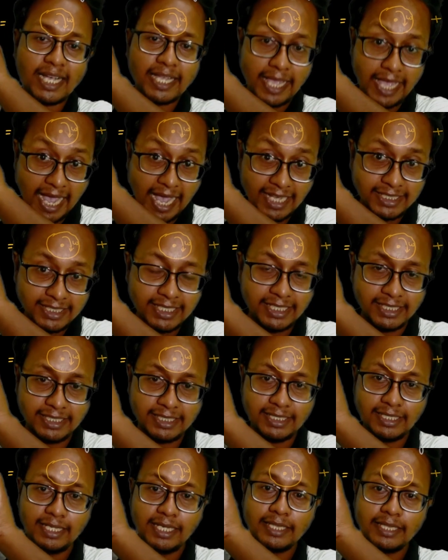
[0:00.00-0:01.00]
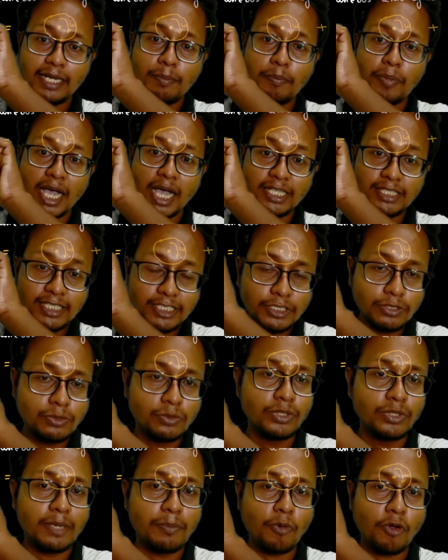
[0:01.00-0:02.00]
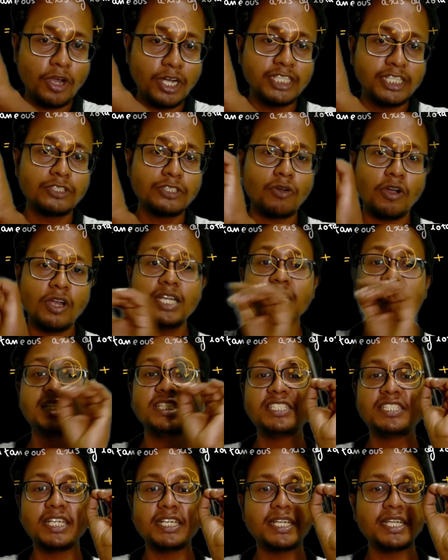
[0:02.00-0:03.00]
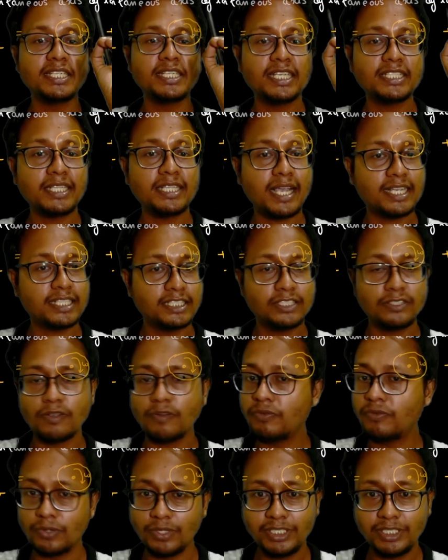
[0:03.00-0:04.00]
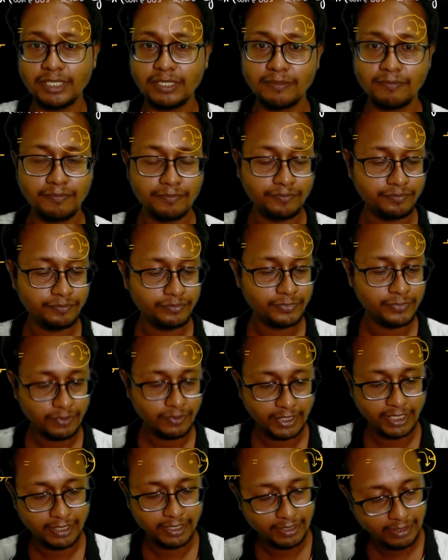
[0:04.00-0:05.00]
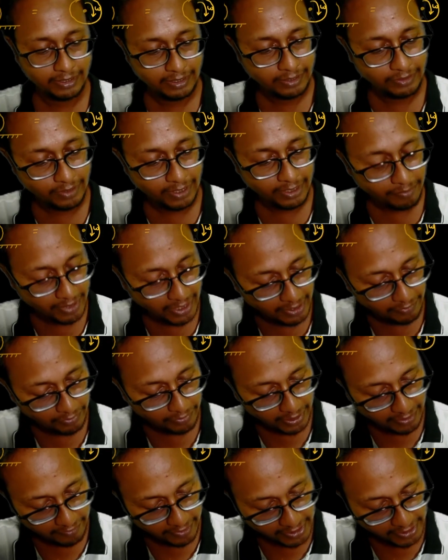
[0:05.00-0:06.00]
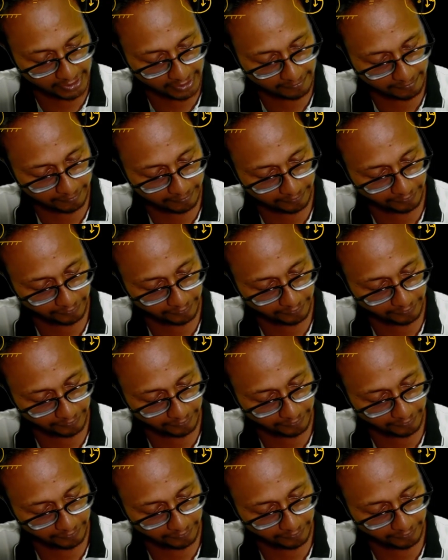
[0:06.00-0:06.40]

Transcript: axis that passes through that point is called instantaneous axis of rotation. Okay, so let me write down the definition.